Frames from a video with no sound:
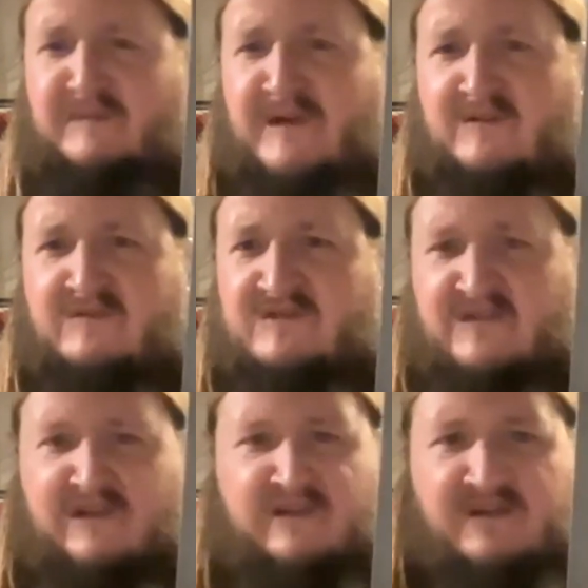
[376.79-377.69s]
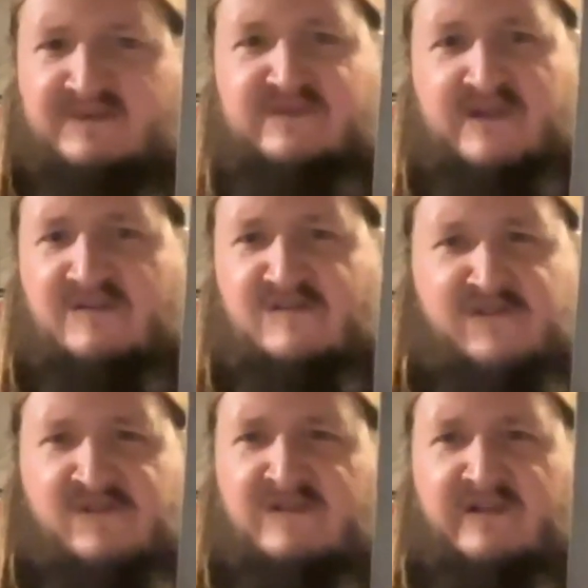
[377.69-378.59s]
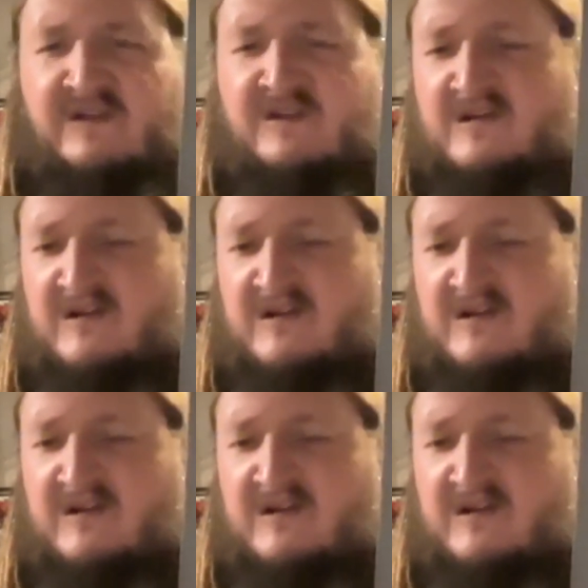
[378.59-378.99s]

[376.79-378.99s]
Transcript: metal scene that loves their early